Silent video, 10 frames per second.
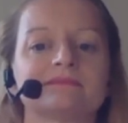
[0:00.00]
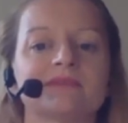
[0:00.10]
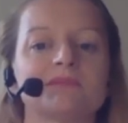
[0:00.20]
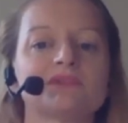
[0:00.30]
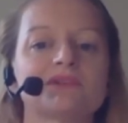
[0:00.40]

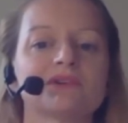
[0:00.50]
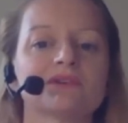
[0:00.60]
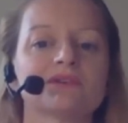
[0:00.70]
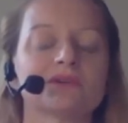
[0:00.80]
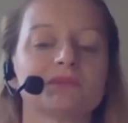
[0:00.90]

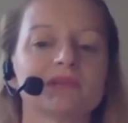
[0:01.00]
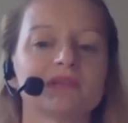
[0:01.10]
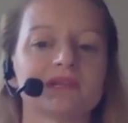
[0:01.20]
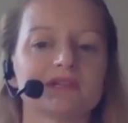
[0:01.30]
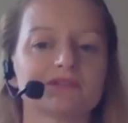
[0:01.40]
Observe your
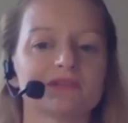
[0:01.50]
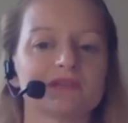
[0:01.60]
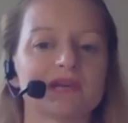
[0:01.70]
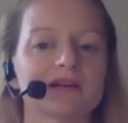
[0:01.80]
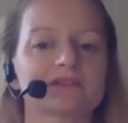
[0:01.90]
ability to
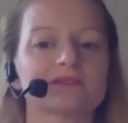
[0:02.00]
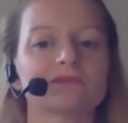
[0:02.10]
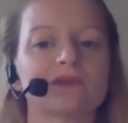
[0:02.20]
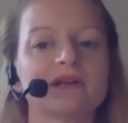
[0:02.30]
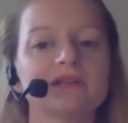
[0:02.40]
relax the
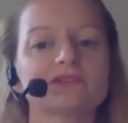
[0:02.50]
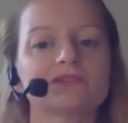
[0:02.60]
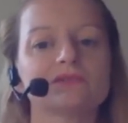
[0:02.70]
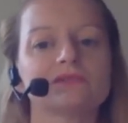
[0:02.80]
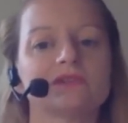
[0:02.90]
right
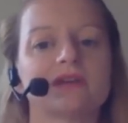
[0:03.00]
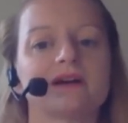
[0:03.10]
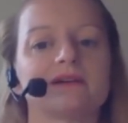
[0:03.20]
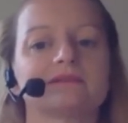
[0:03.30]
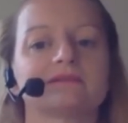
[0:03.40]
shoulder now,